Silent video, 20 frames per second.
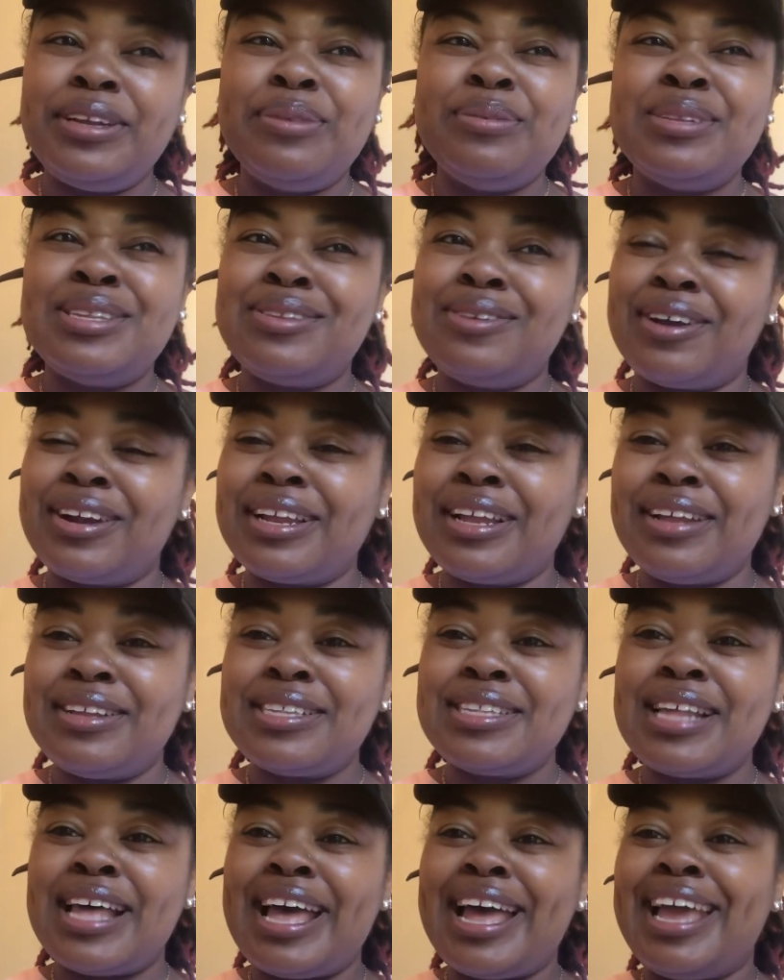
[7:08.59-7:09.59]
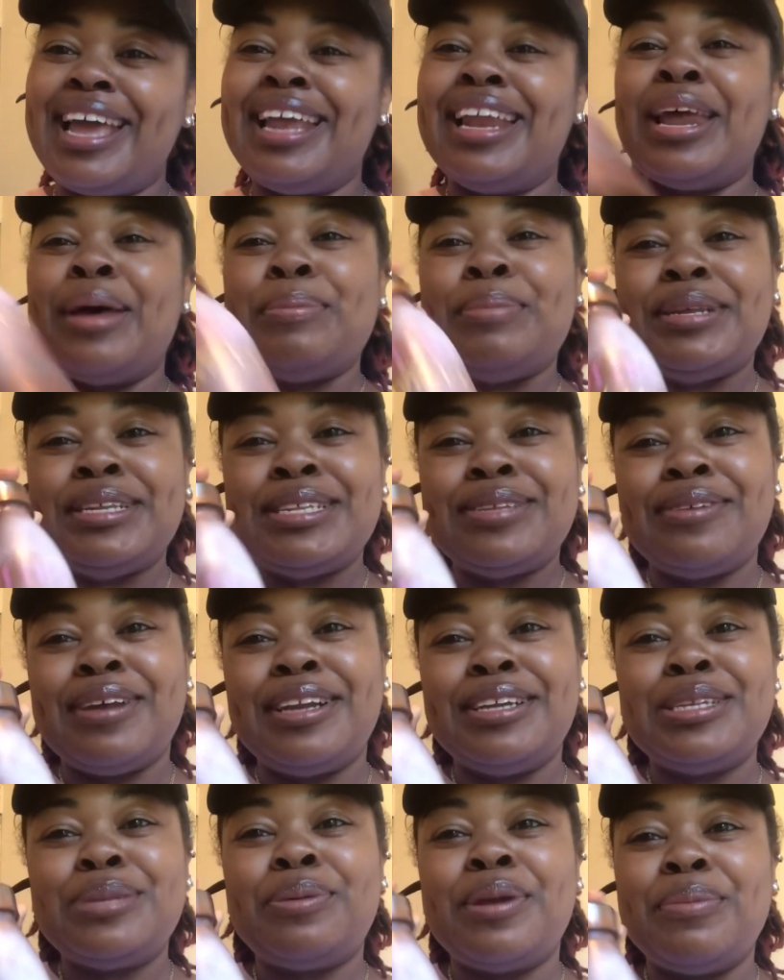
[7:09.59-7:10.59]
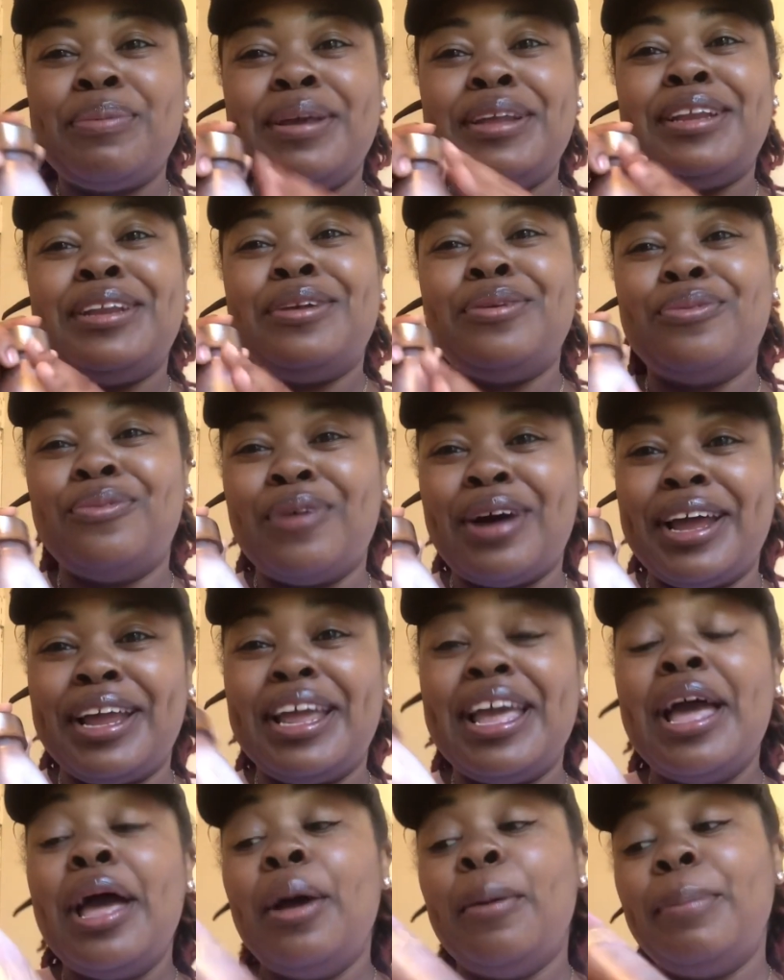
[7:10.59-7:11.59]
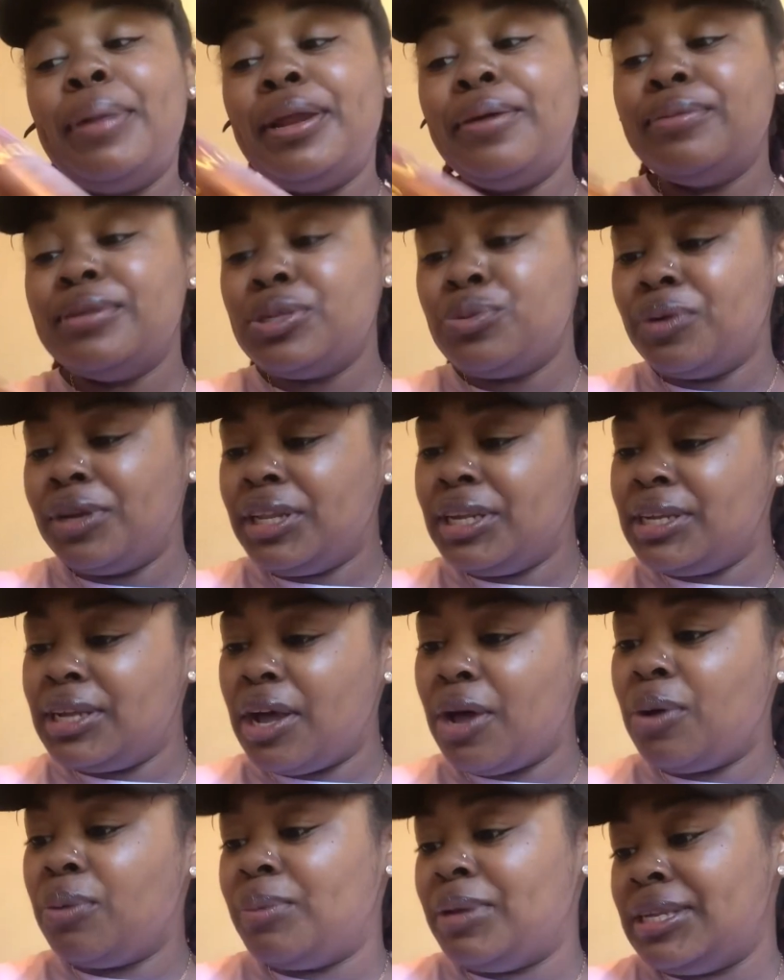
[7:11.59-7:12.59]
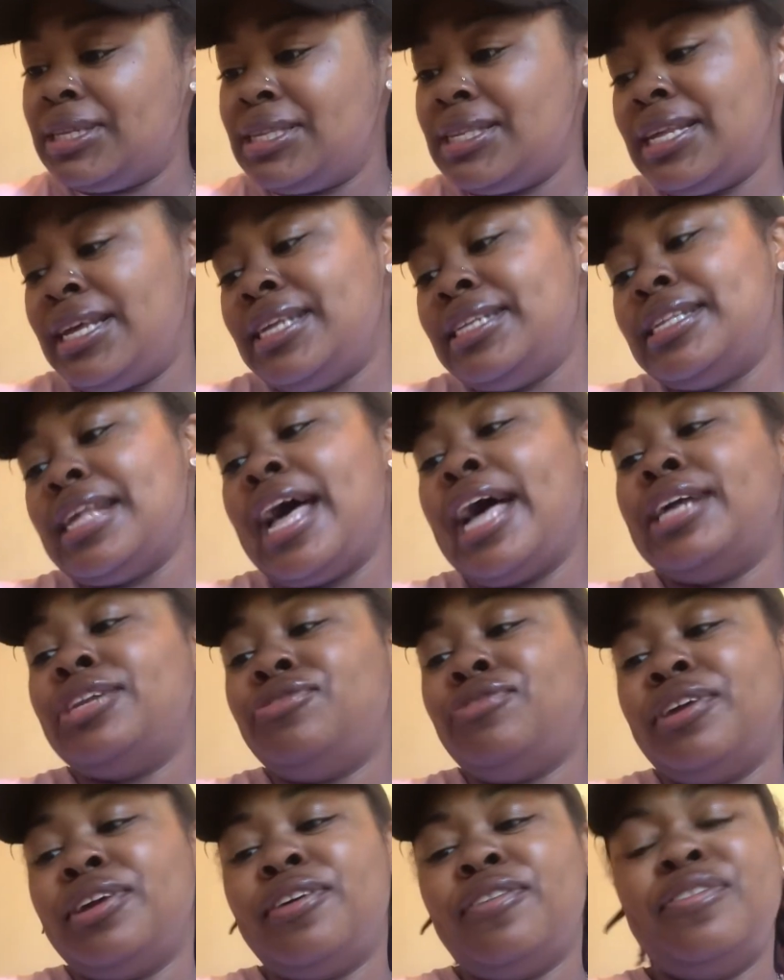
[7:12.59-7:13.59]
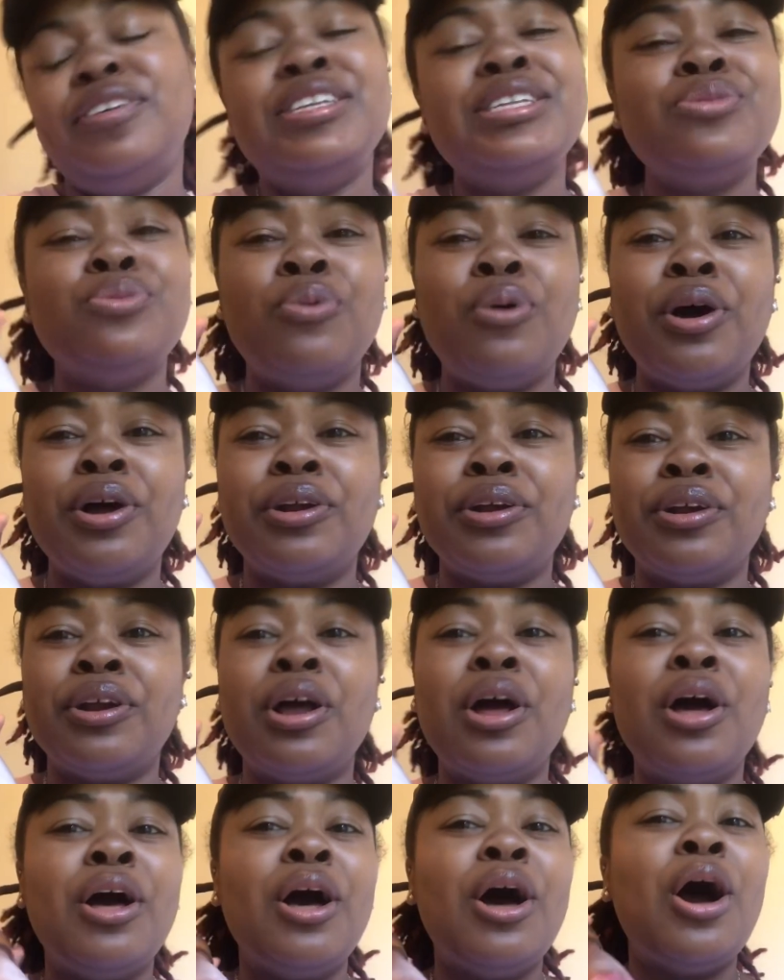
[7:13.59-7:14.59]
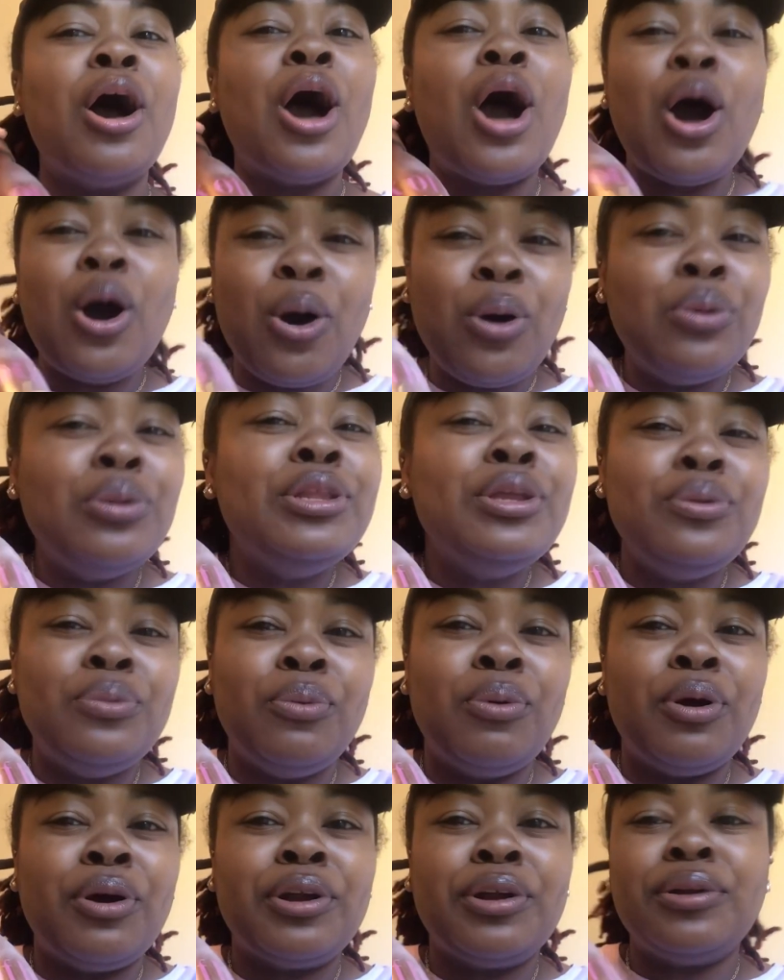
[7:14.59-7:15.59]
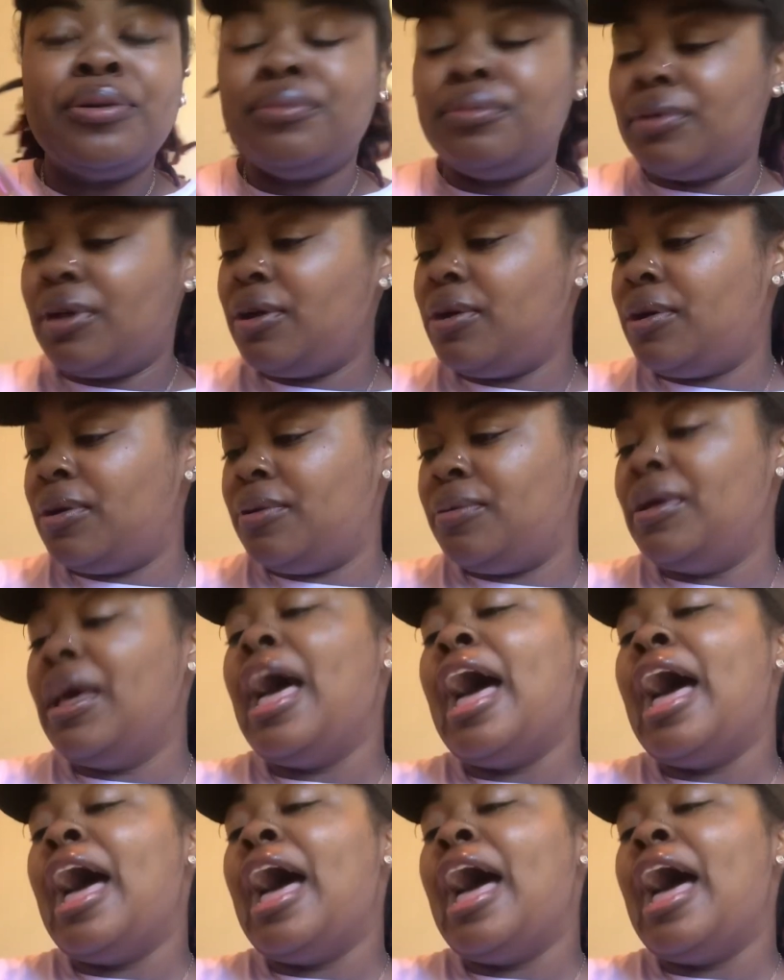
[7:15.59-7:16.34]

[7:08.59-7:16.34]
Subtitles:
It was dark outside, and I messed around and spray painted it white, but it was really dope. It says, "I drink of his water, holy water." Hold on.